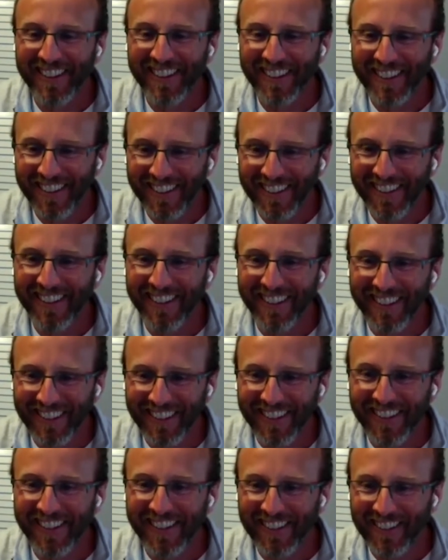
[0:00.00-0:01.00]

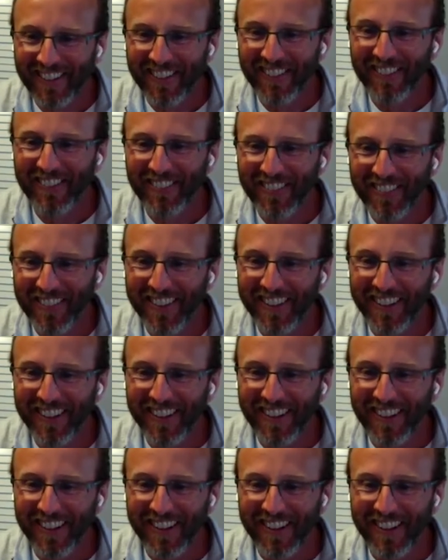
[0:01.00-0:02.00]

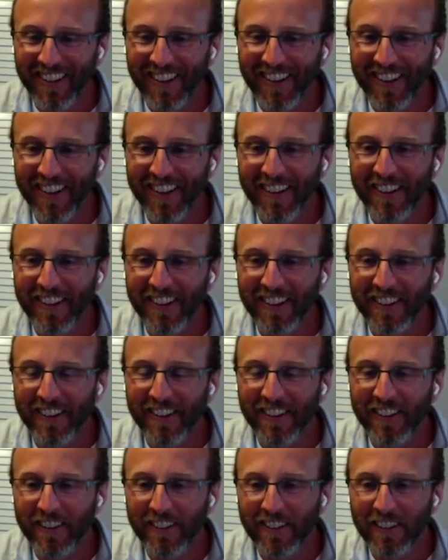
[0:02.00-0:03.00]
(not speaking)